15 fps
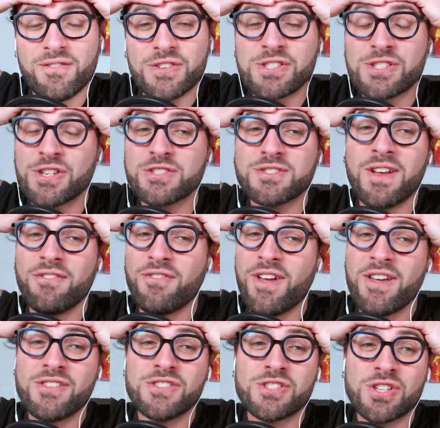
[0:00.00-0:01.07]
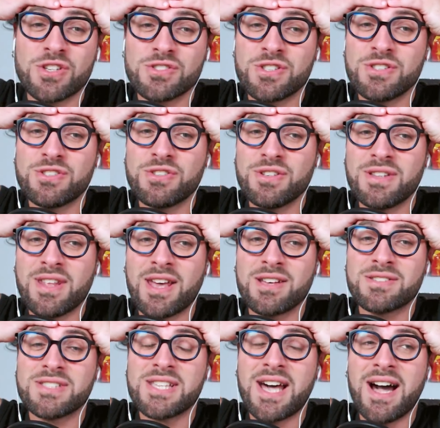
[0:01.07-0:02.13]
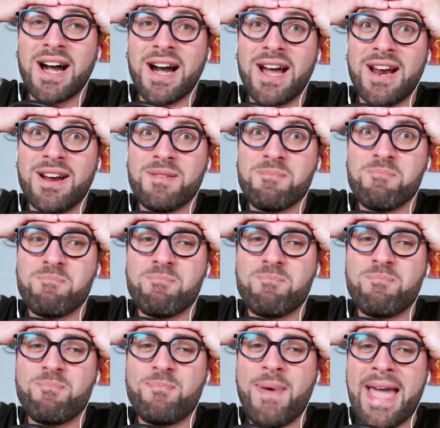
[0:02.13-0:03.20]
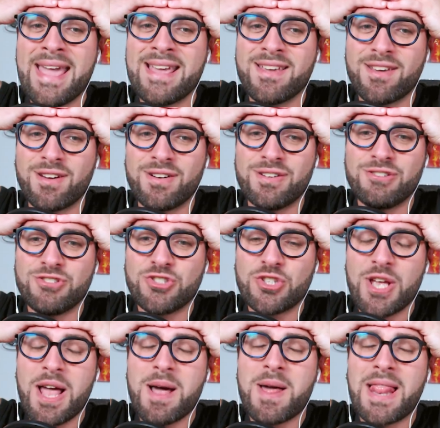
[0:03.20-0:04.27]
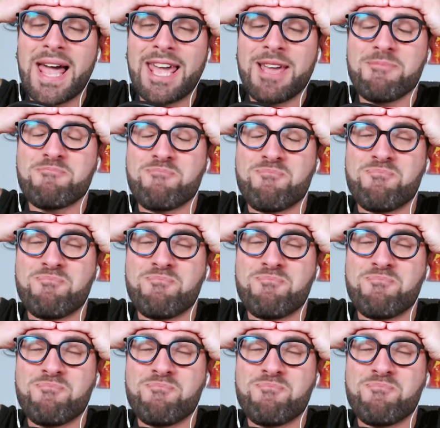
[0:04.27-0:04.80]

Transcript: The songs that they've chosen to announce are bangers. Like,